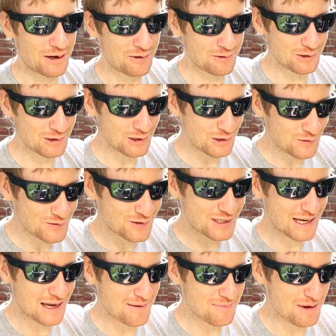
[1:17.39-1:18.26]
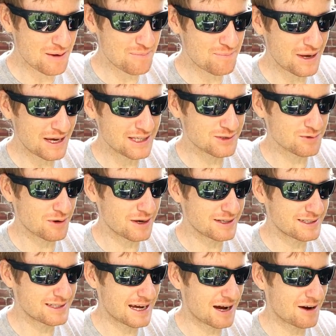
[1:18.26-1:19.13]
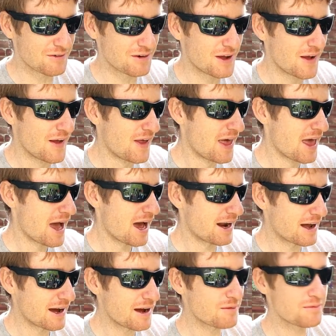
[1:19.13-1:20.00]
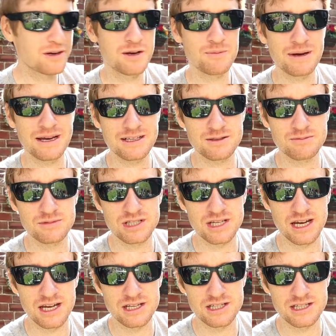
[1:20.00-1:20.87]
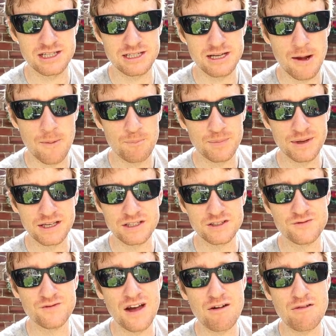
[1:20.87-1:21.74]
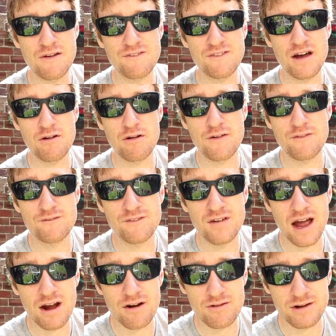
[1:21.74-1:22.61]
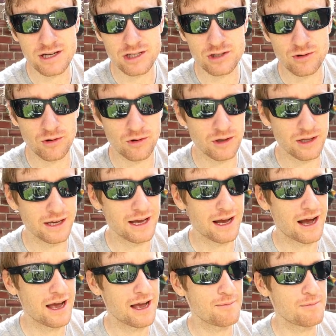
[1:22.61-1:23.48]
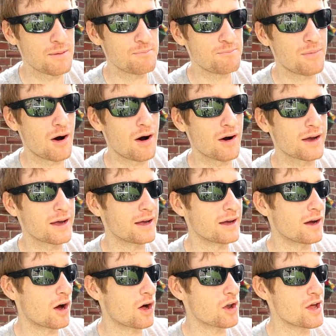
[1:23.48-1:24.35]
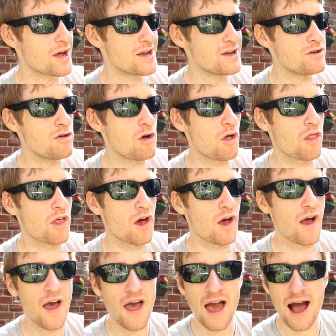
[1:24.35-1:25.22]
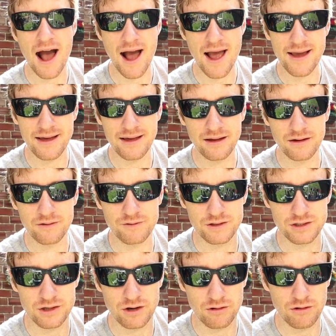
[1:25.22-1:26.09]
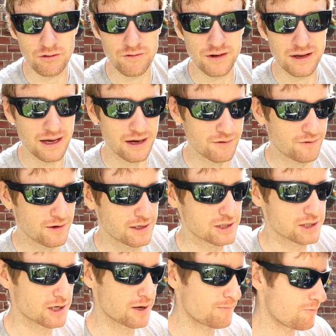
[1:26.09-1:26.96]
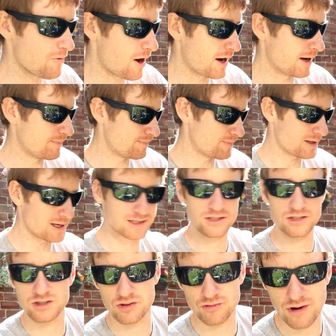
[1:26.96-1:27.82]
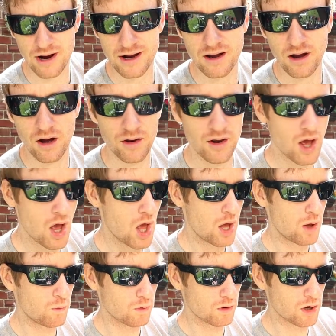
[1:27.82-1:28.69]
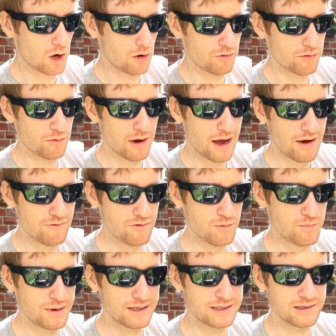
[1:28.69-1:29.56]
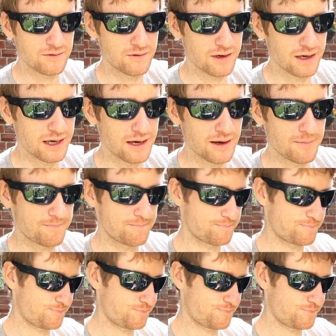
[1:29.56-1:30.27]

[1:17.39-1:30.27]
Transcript: I would love to get my base weight down, and I am going to make some changes because very, very, very shortly I am embarking on another hiking photography adventure. Right, let's just crack on and we'll go through every piece of gear.